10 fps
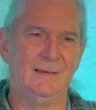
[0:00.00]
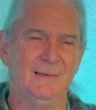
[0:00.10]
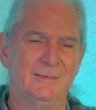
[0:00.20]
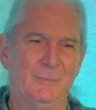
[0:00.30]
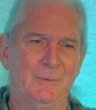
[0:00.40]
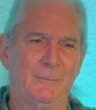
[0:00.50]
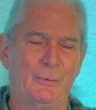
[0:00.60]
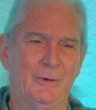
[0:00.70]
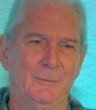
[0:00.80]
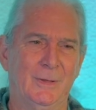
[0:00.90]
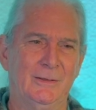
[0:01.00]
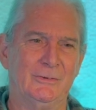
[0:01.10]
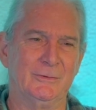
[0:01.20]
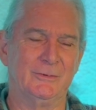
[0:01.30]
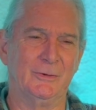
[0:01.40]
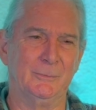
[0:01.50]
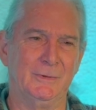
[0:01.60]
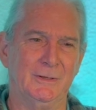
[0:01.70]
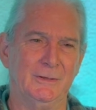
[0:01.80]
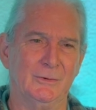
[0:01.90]
It's been pretty amazing to
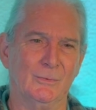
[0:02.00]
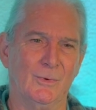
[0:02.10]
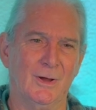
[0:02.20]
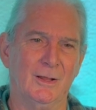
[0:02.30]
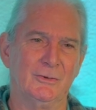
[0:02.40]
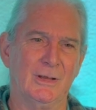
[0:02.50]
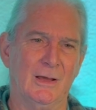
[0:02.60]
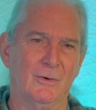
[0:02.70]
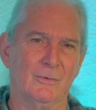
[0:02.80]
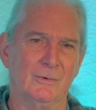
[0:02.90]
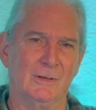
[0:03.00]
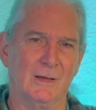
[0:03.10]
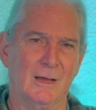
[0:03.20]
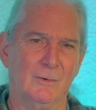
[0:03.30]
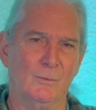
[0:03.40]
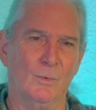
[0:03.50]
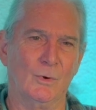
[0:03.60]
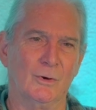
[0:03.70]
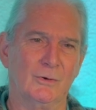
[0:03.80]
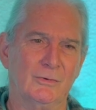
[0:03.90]
me to watch how God
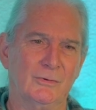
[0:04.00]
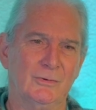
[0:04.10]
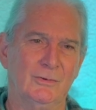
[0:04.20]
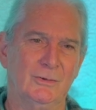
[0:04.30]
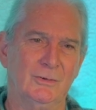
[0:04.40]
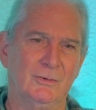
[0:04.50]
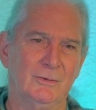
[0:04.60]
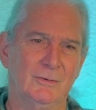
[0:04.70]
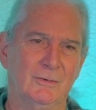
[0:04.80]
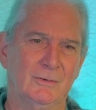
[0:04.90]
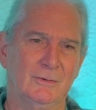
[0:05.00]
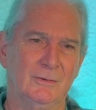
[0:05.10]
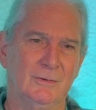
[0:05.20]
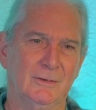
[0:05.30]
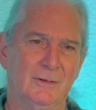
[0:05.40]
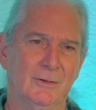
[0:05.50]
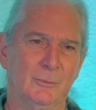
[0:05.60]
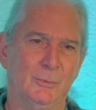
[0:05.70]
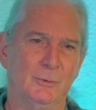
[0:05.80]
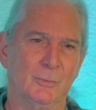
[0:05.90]
works in
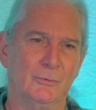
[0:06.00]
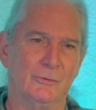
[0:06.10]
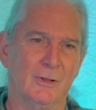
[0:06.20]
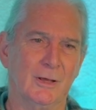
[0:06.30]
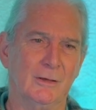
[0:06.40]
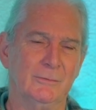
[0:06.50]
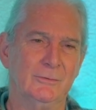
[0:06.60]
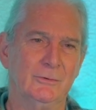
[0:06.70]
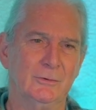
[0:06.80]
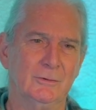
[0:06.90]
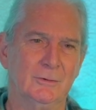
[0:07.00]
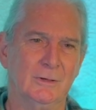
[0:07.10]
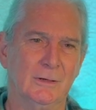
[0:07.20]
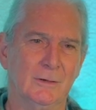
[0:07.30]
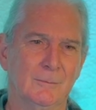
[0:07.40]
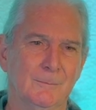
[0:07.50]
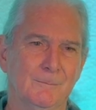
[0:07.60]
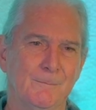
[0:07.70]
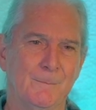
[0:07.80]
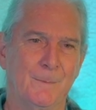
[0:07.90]
other people's lives.
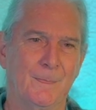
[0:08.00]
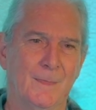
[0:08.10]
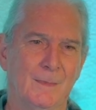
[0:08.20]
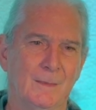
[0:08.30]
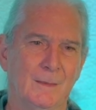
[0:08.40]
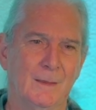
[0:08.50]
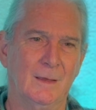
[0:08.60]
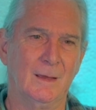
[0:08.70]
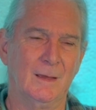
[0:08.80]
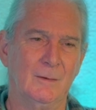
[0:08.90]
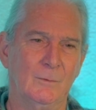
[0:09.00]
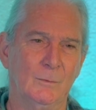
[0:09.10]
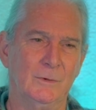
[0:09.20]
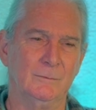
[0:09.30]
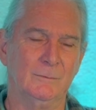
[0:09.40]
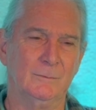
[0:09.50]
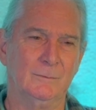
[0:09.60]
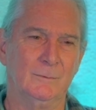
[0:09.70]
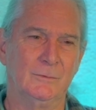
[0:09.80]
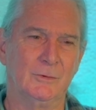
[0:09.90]
Um, we
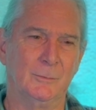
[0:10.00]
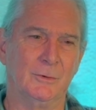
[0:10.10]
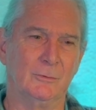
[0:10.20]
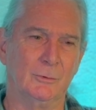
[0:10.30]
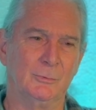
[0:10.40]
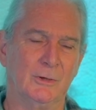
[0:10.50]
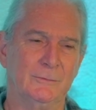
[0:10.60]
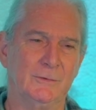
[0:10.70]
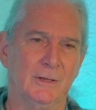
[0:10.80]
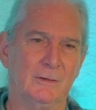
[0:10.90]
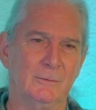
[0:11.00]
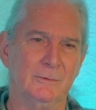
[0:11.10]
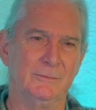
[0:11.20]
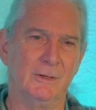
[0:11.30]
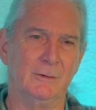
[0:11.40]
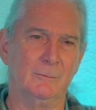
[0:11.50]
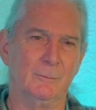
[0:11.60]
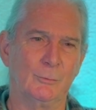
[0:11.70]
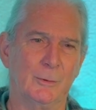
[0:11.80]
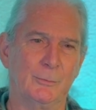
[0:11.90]
some of the groups I've taken, we've
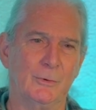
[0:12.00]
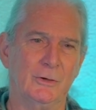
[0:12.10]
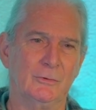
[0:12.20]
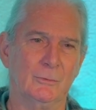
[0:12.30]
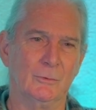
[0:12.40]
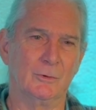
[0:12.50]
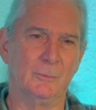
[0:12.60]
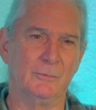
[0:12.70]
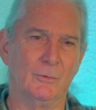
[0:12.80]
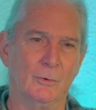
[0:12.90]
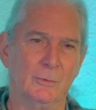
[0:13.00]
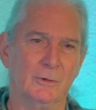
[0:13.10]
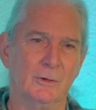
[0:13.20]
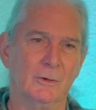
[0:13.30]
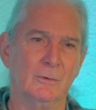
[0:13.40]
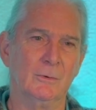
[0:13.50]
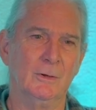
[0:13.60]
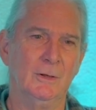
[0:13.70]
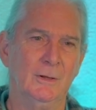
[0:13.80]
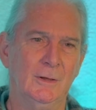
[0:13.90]
done preparation work before we
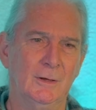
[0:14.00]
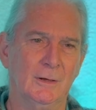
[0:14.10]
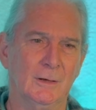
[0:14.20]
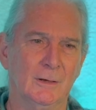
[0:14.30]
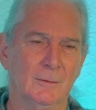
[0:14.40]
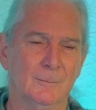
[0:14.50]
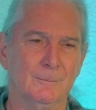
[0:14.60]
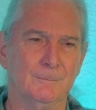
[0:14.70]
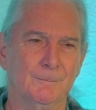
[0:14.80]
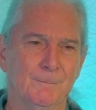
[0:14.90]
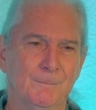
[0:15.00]
go, um,